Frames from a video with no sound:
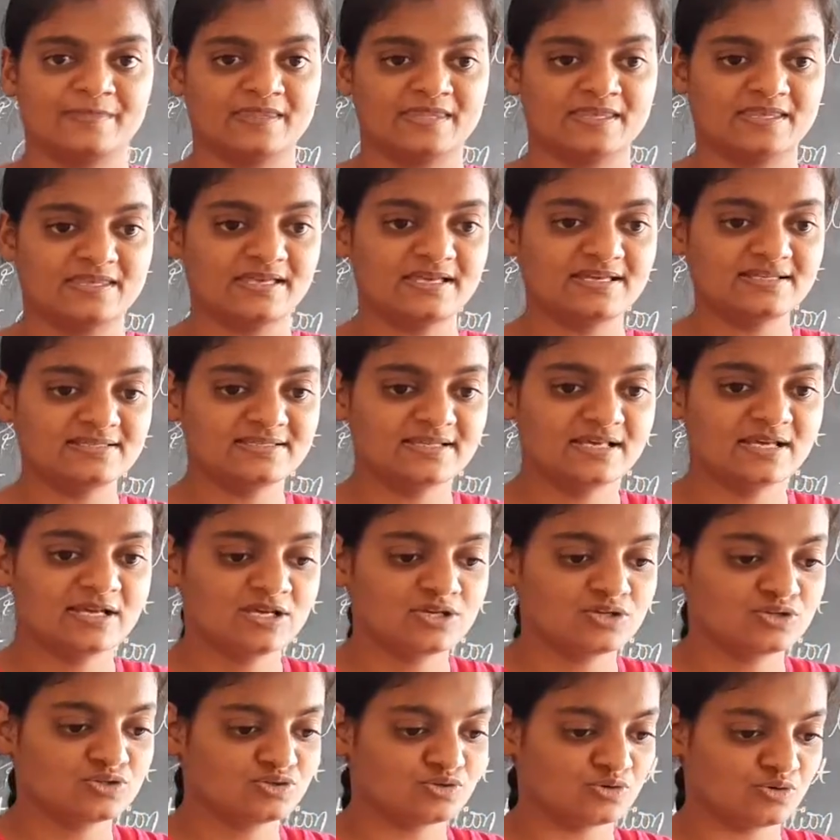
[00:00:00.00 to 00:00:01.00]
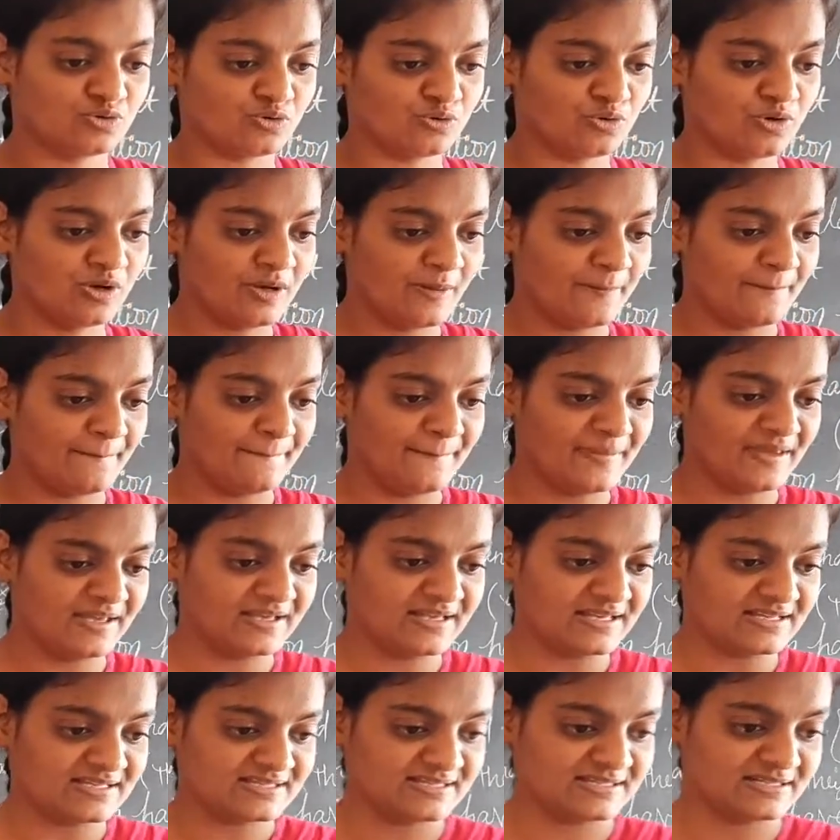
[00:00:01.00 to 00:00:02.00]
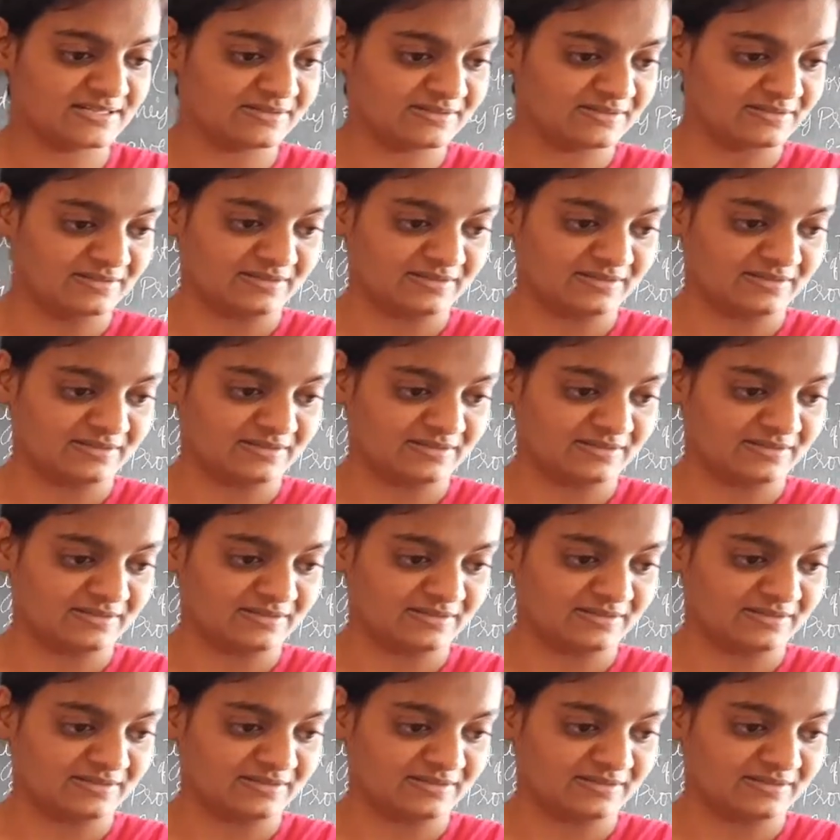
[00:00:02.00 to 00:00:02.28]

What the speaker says: Yes, so biggest